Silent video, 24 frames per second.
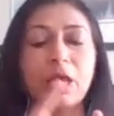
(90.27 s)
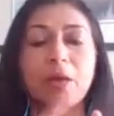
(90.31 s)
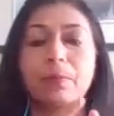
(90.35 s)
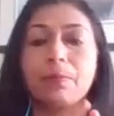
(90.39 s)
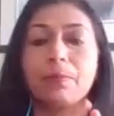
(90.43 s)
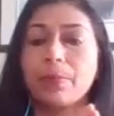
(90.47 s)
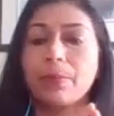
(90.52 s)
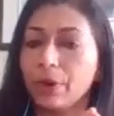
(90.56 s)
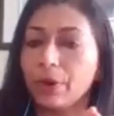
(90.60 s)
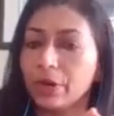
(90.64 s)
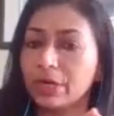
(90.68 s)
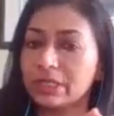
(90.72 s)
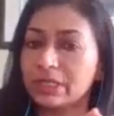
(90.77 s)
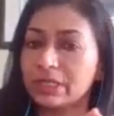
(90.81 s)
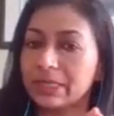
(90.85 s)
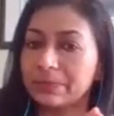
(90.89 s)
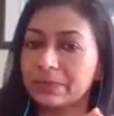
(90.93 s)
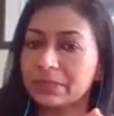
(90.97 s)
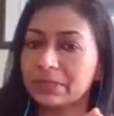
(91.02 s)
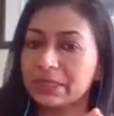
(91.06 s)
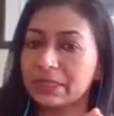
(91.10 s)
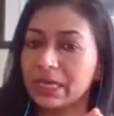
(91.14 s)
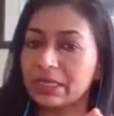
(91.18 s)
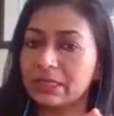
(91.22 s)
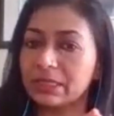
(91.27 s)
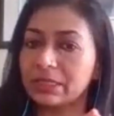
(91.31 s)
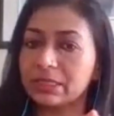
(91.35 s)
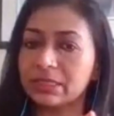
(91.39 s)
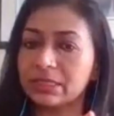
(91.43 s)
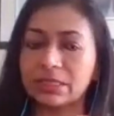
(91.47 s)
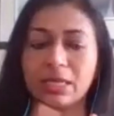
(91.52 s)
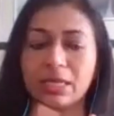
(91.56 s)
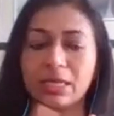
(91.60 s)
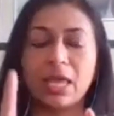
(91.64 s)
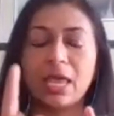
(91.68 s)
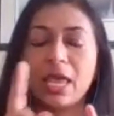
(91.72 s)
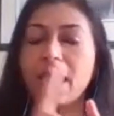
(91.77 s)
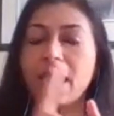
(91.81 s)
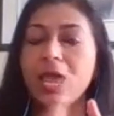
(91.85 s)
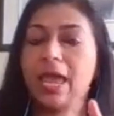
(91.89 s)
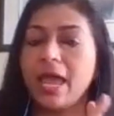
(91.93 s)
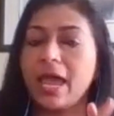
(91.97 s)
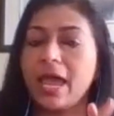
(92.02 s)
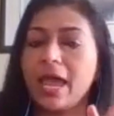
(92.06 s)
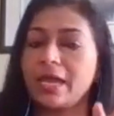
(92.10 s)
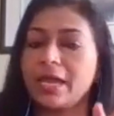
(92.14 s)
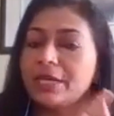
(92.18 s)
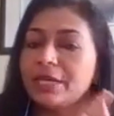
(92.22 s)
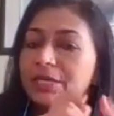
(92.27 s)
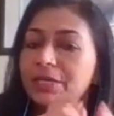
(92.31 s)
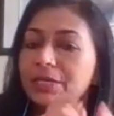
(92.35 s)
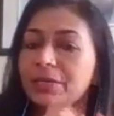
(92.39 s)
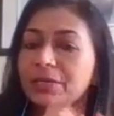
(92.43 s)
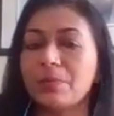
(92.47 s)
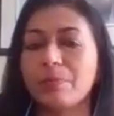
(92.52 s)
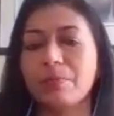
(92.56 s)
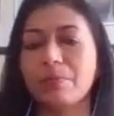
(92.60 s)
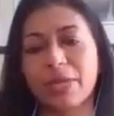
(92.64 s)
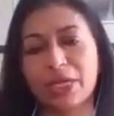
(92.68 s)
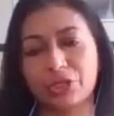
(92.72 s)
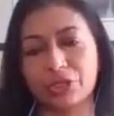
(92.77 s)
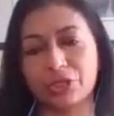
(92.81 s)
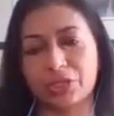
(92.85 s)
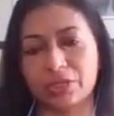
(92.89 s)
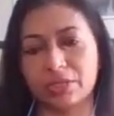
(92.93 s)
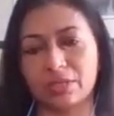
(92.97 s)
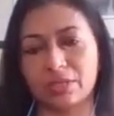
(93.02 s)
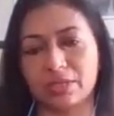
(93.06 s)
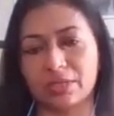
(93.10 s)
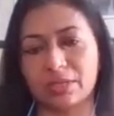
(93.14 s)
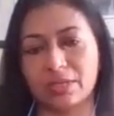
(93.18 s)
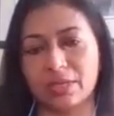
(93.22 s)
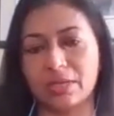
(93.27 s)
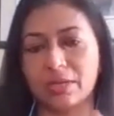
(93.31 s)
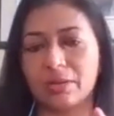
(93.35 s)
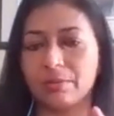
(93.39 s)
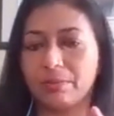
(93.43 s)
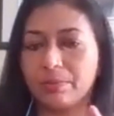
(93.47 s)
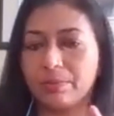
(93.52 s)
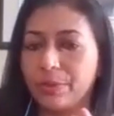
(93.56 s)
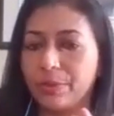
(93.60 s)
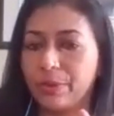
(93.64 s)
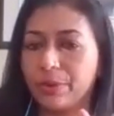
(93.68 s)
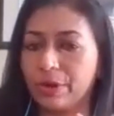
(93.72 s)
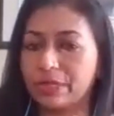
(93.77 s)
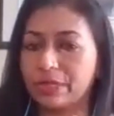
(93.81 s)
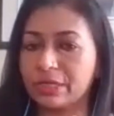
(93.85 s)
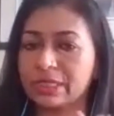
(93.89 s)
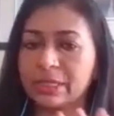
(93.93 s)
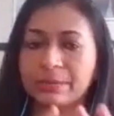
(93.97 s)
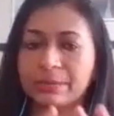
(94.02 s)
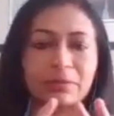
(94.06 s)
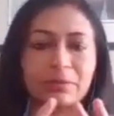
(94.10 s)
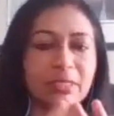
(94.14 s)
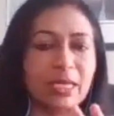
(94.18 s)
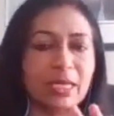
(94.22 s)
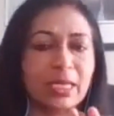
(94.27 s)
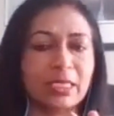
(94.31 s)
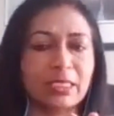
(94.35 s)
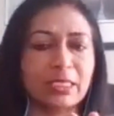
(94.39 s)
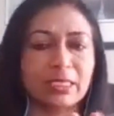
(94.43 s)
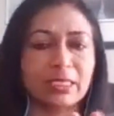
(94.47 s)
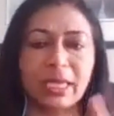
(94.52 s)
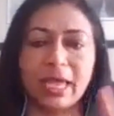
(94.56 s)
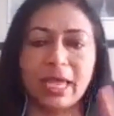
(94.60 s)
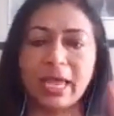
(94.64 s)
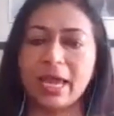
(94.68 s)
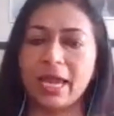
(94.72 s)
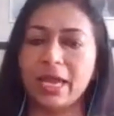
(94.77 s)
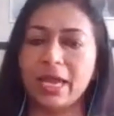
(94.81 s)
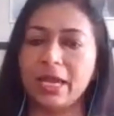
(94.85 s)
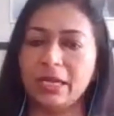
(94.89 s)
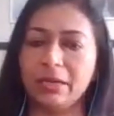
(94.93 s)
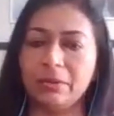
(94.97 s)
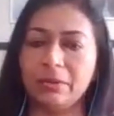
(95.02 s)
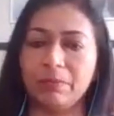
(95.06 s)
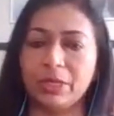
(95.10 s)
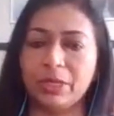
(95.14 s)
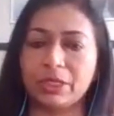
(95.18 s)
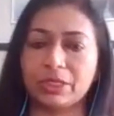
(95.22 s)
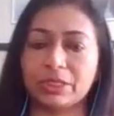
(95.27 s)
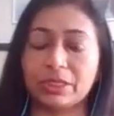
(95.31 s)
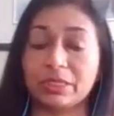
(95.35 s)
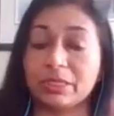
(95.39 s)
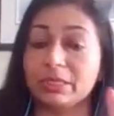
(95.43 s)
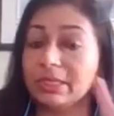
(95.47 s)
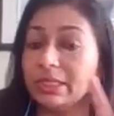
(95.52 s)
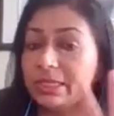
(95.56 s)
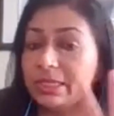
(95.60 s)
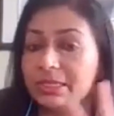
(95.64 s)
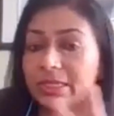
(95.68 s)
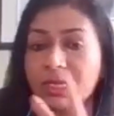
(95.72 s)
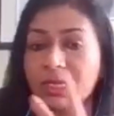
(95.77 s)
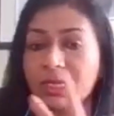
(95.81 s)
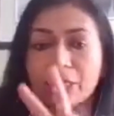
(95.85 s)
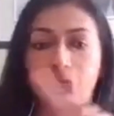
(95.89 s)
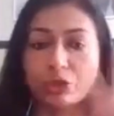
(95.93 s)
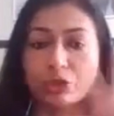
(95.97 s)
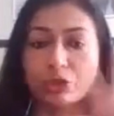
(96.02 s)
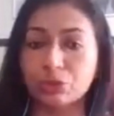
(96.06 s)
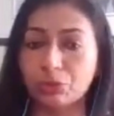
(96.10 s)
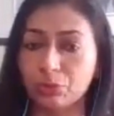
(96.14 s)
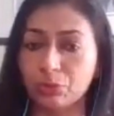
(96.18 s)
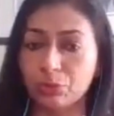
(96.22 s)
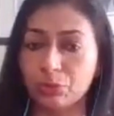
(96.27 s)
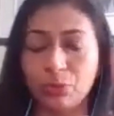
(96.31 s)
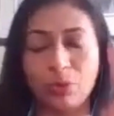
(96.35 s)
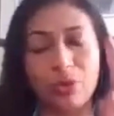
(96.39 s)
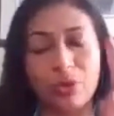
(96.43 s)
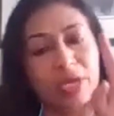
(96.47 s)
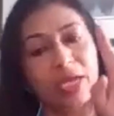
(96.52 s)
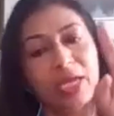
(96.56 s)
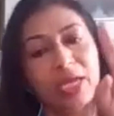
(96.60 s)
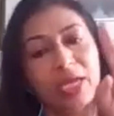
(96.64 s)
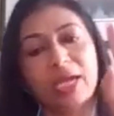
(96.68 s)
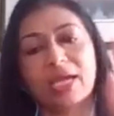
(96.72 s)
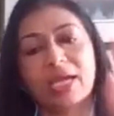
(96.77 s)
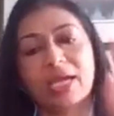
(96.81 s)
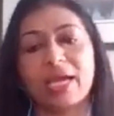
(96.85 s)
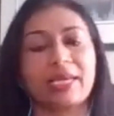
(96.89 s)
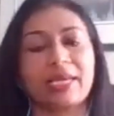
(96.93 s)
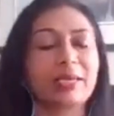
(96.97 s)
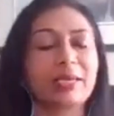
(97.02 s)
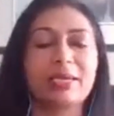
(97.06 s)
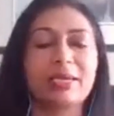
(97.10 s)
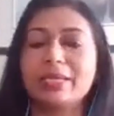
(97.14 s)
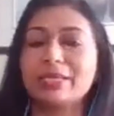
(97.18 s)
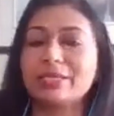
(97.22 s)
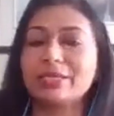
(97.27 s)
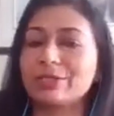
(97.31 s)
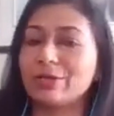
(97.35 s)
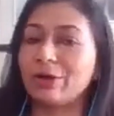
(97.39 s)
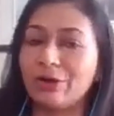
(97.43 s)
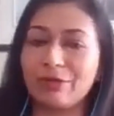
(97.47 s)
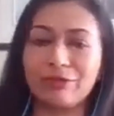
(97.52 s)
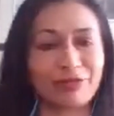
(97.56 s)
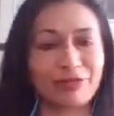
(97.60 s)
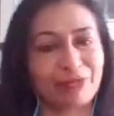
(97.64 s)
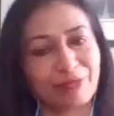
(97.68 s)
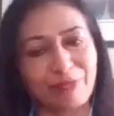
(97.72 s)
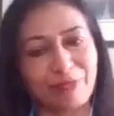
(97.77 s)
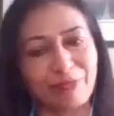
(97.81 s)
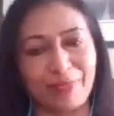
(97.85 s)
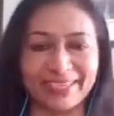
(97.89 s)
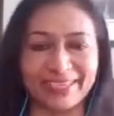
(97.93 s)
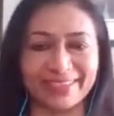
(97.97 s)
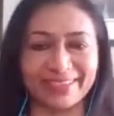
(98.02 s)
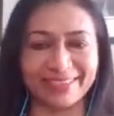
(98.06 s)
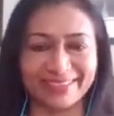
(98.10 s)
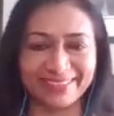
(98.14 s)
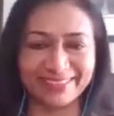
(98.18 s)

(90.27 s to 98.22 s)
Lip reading: pure substance and mixture. Pure substance and mixture. These are the two categories of matter.